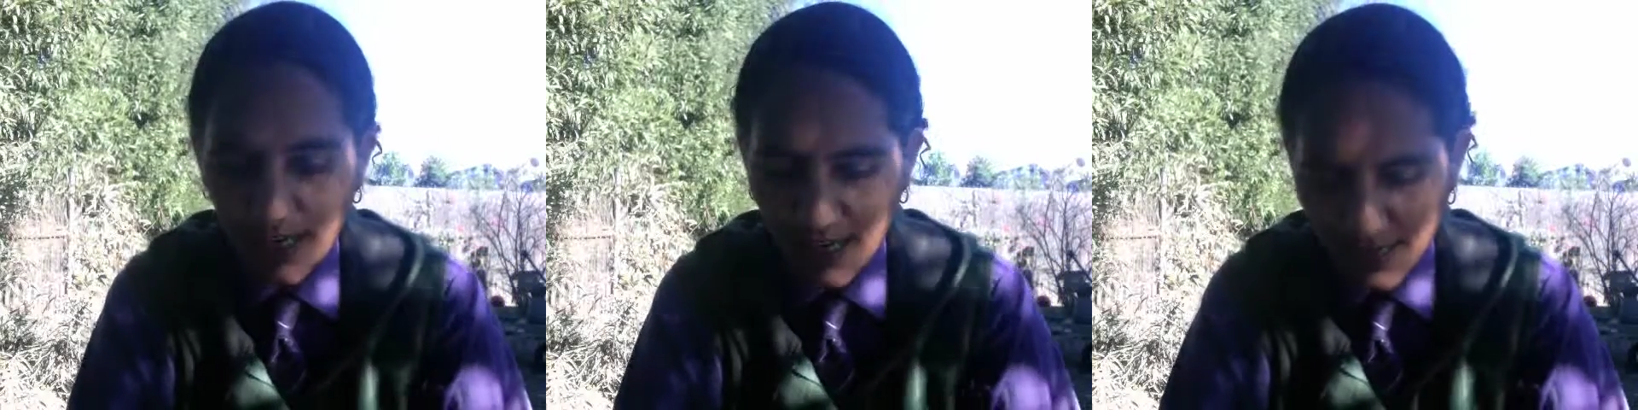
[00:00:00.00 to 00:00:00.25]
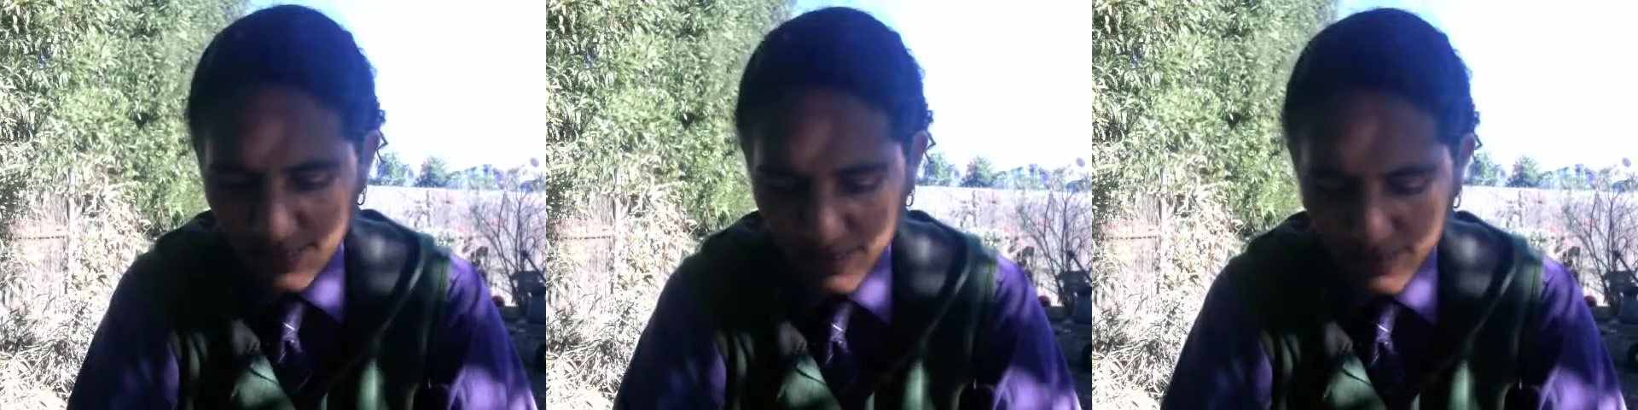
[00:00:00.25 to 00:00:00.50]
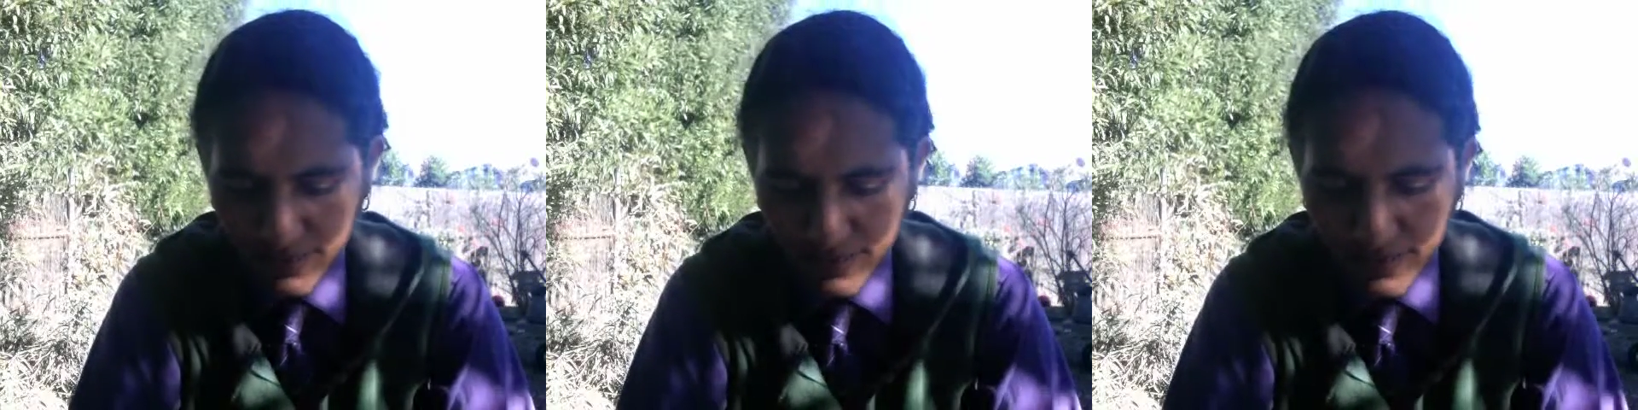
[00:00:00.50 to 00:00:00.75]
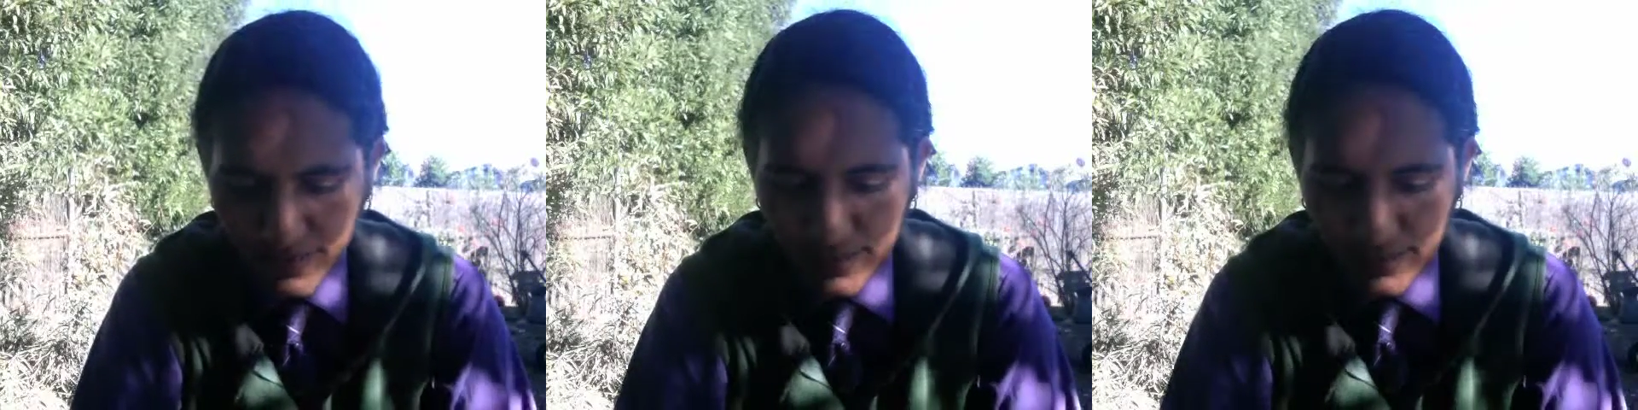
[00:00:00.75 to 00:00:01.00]
had,
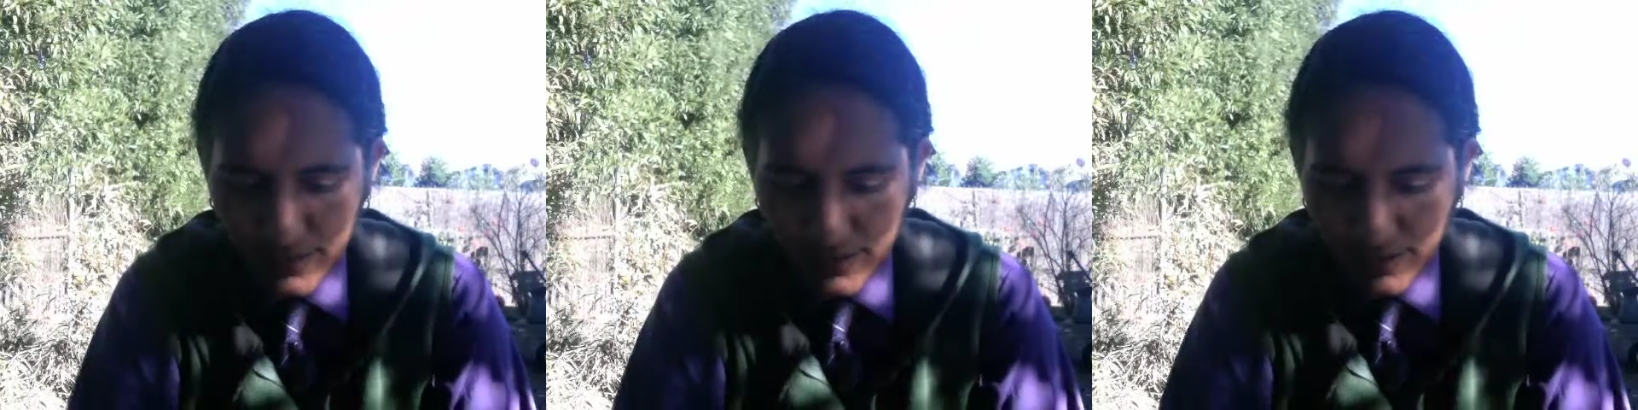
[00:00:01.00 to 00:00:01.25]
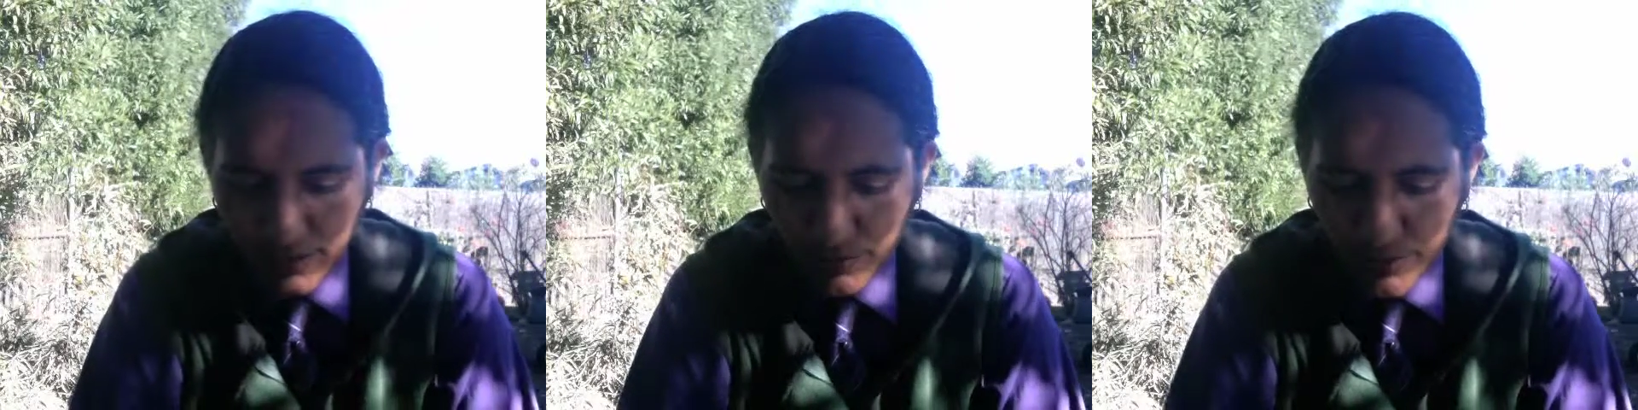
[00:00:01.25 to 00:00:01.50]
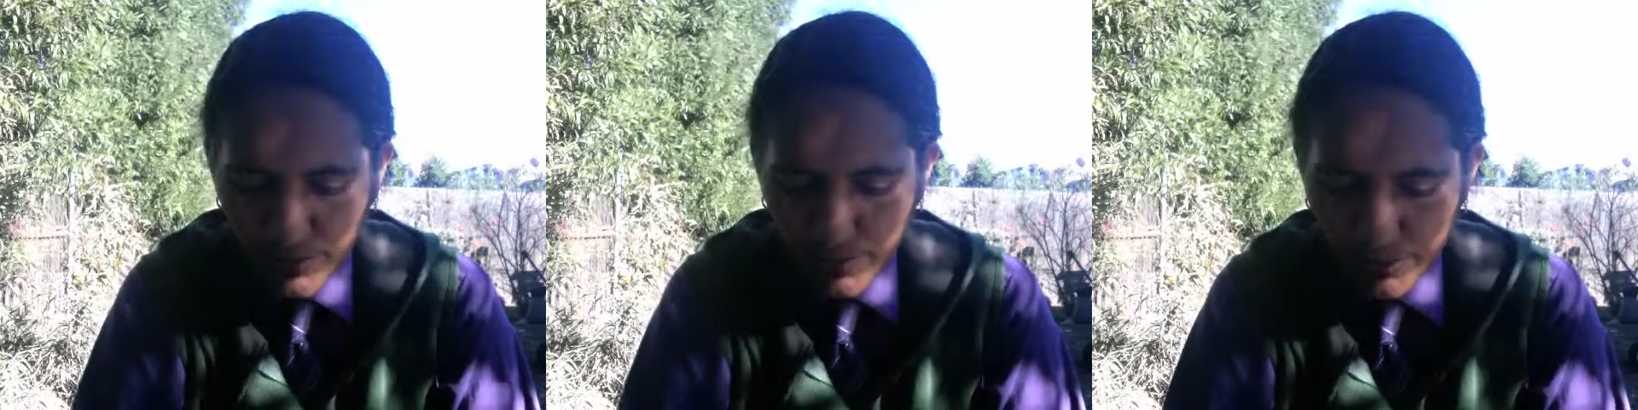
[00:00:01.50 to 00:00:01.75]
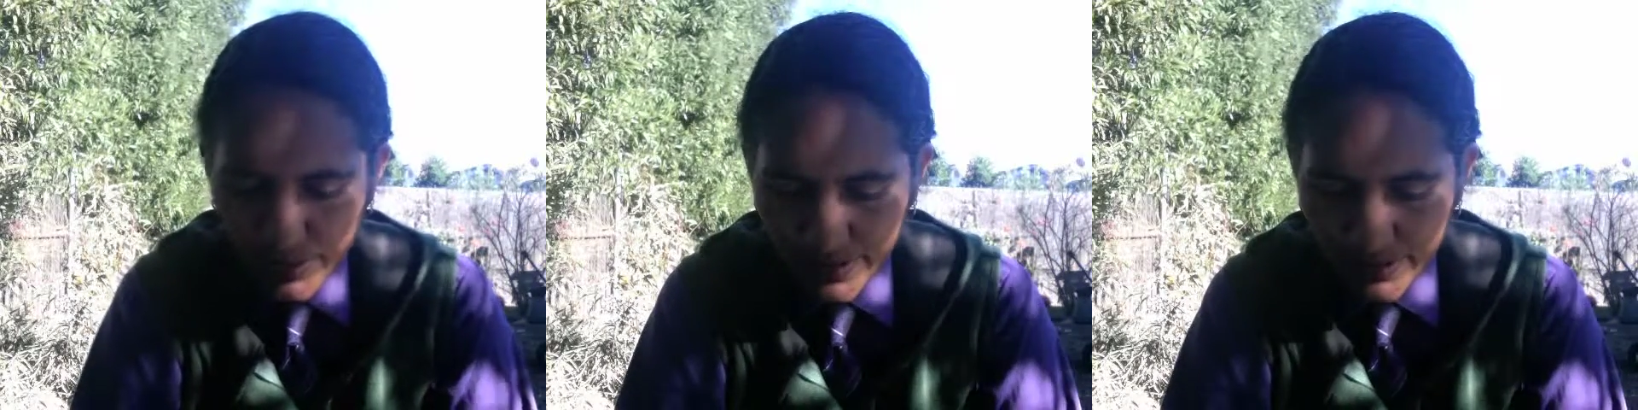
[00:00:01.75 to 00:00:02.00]
was
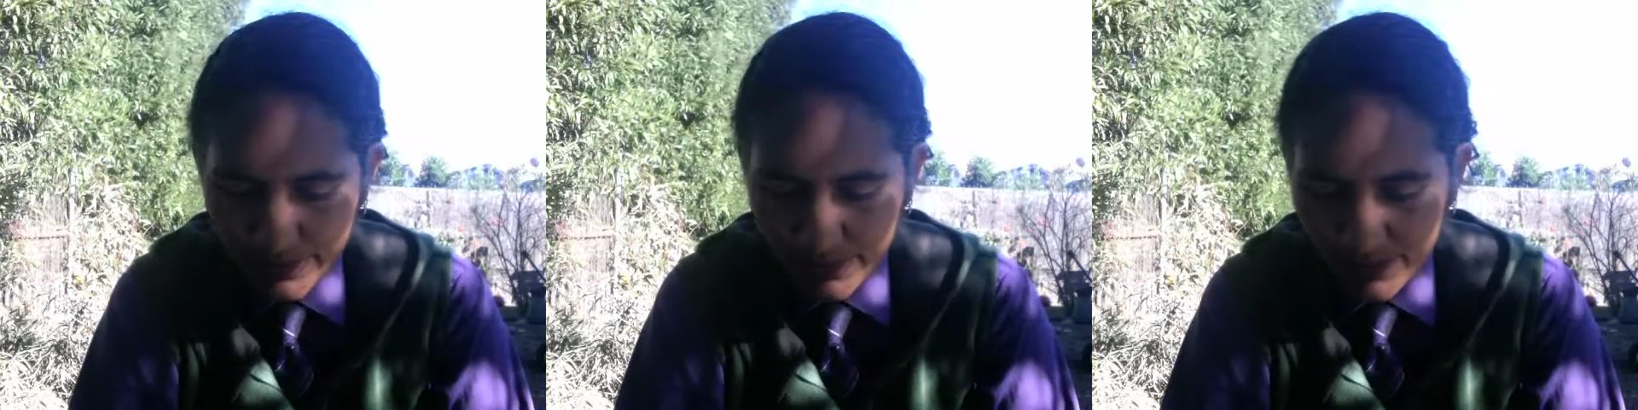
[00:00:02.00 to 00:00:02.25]
pretty